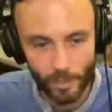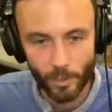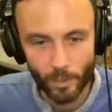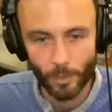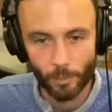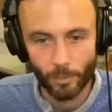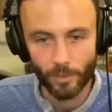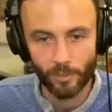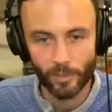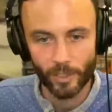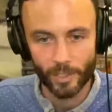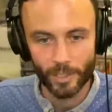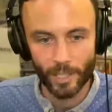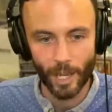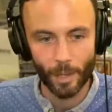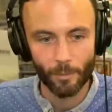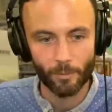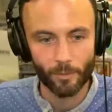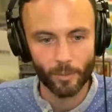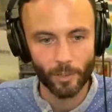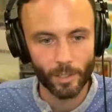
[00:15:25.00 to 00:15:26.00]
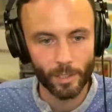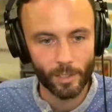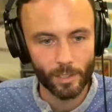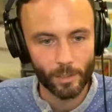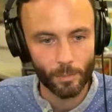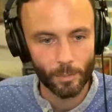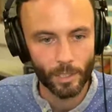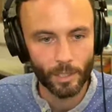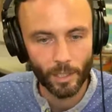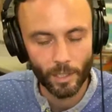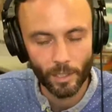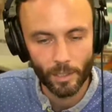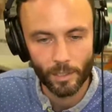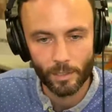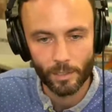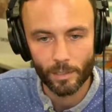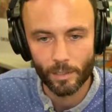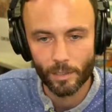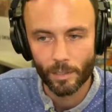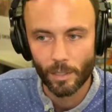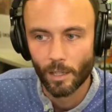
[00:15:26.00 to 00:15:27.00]
is a perfect time for this
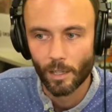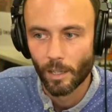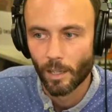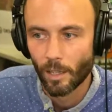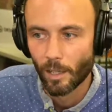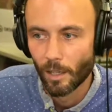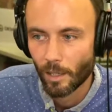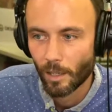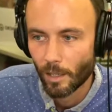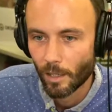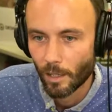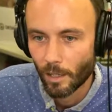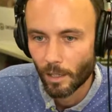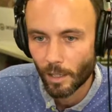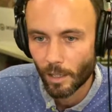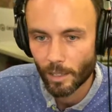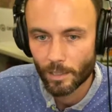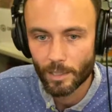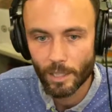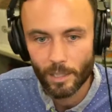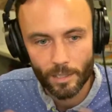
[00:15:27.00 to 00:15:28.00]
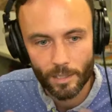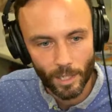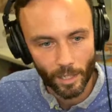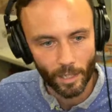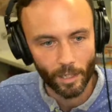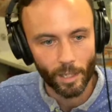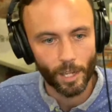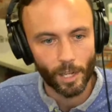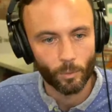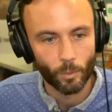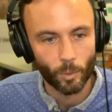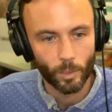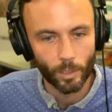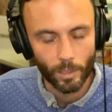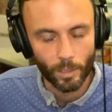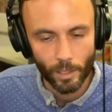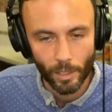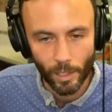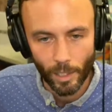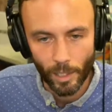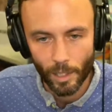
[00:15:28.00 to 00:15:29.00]
because it does take a lot of
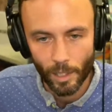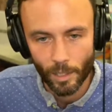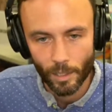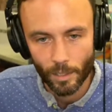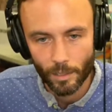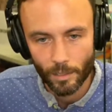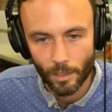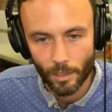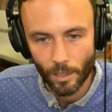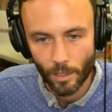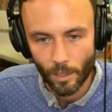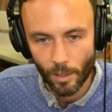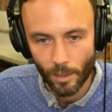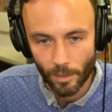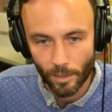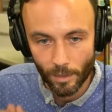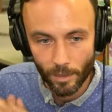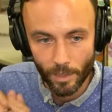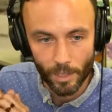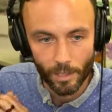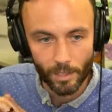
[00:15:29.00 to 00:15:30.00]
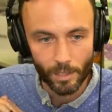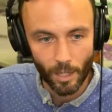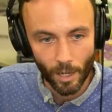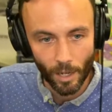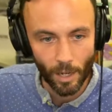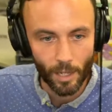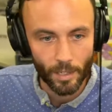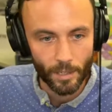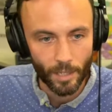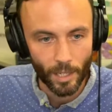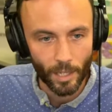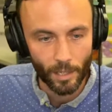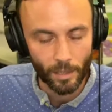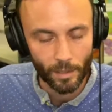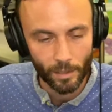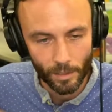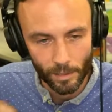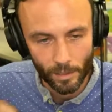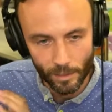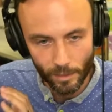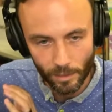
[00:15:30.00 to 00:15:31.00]
work. And this
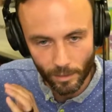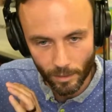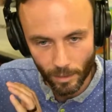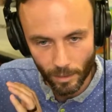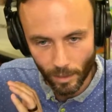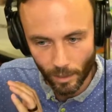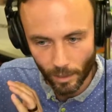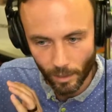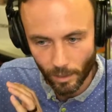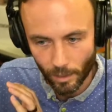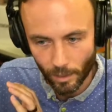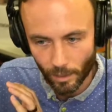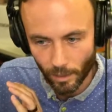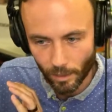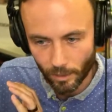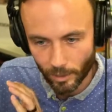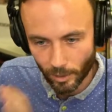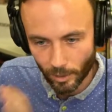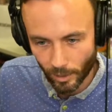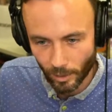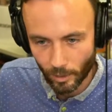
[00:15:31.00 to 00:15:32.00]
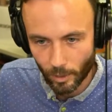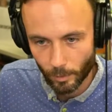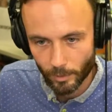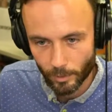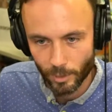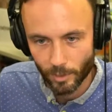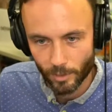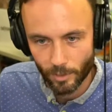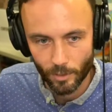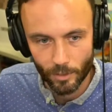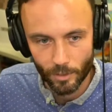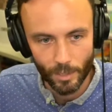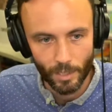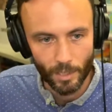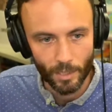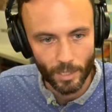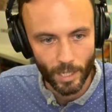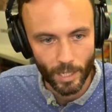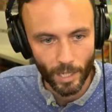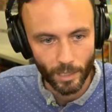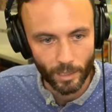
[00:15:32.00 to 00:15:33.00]
content, this Sherlock Holmes Consulting
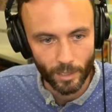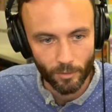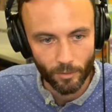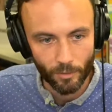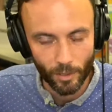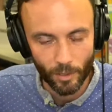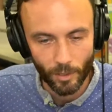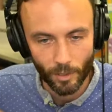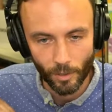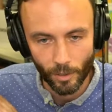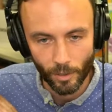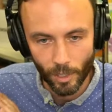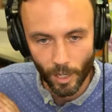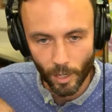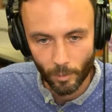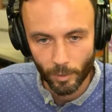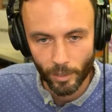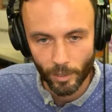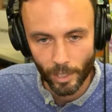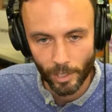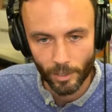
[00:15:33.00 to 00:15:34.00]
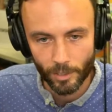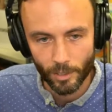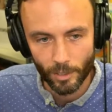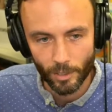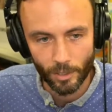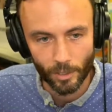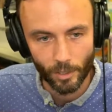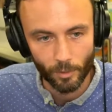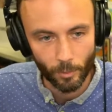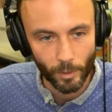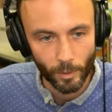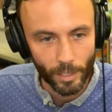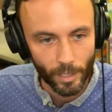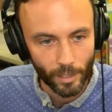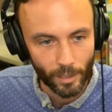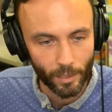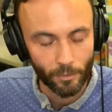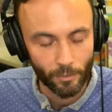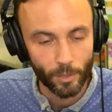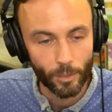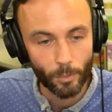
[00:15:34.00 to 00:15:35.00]
Detective, the comprehension and the
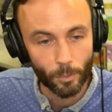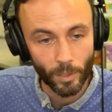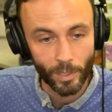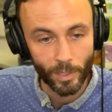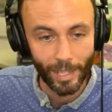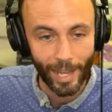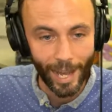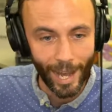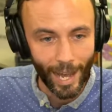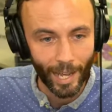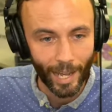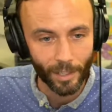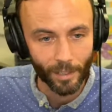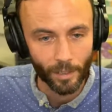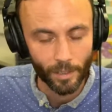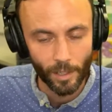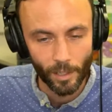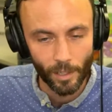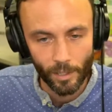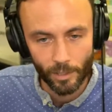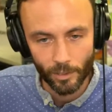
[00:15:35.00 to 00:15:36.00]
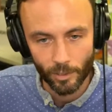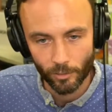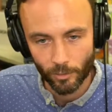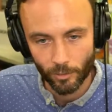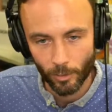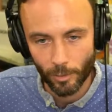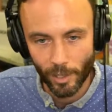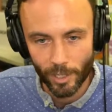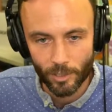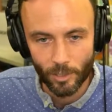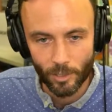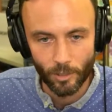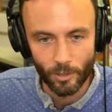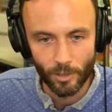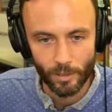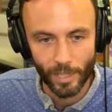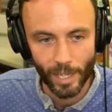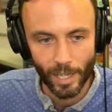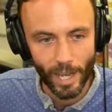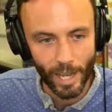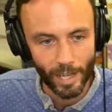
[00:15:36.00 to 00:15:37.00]
reading level is pretty high. So for my
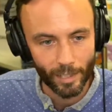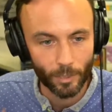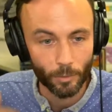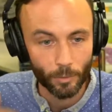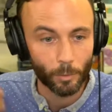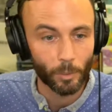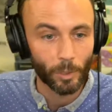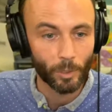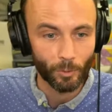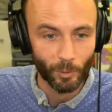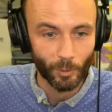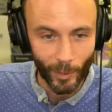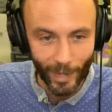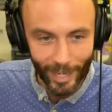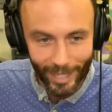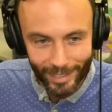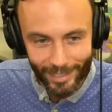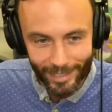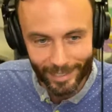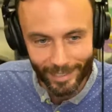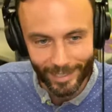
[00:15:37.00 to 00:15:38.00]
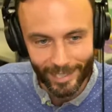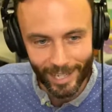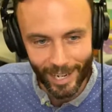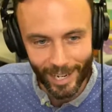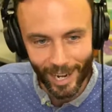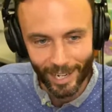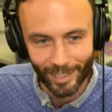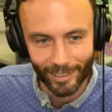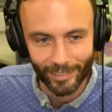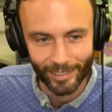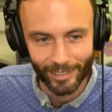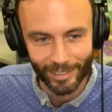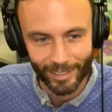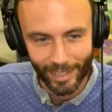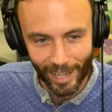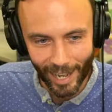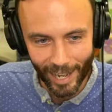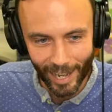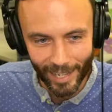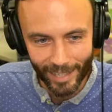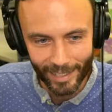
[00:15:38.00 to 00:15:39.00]
students, I had to rewrite the entire
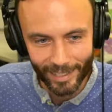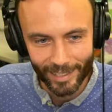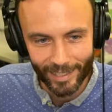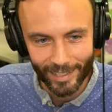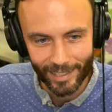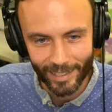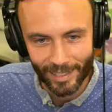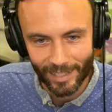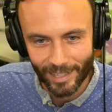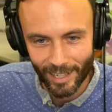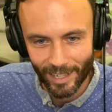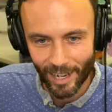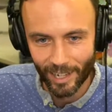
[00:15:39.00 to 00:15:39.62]
guide and the